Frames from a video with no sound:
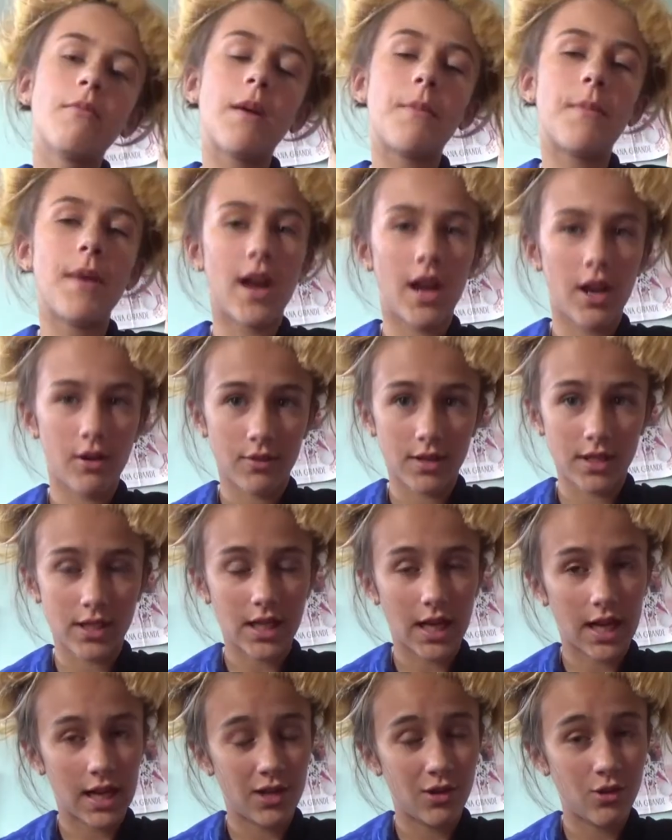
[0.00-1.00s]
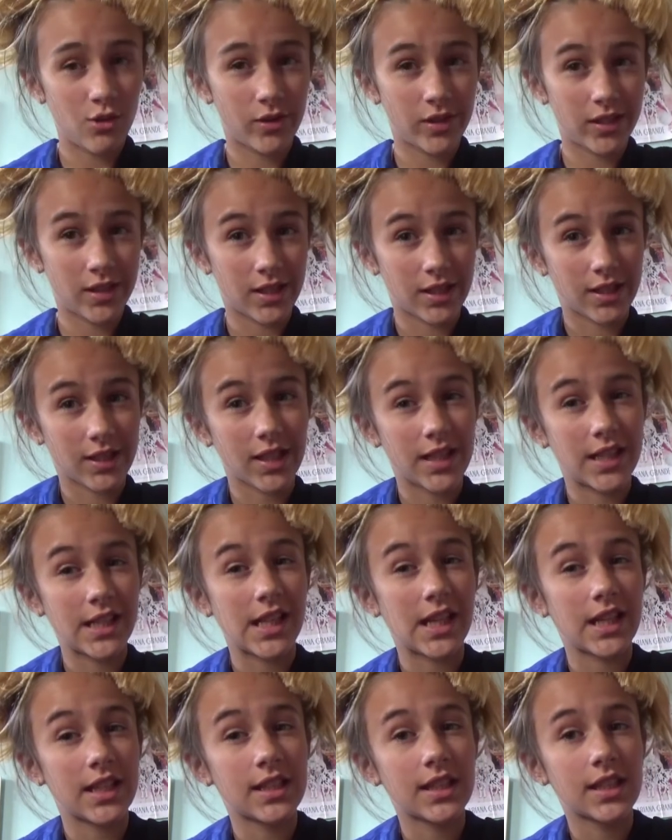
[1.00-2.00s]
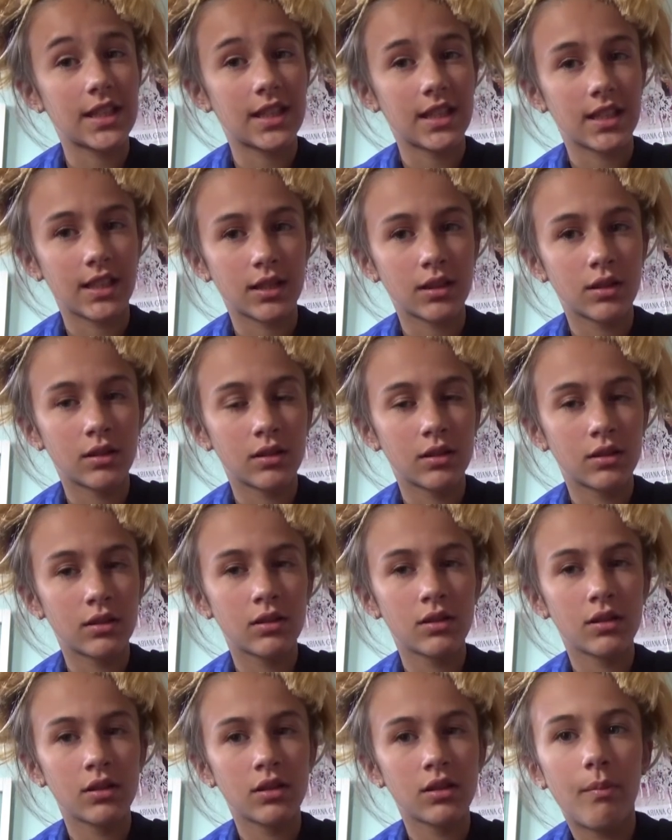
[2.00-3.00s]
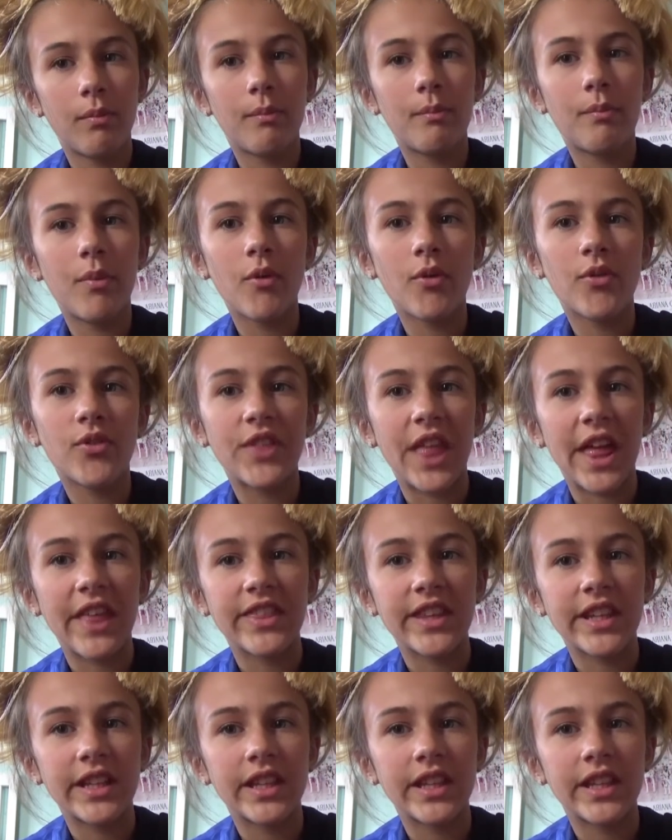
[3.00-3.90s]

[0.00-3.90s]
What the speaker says: My parents are Lucius and Narcissa, both Death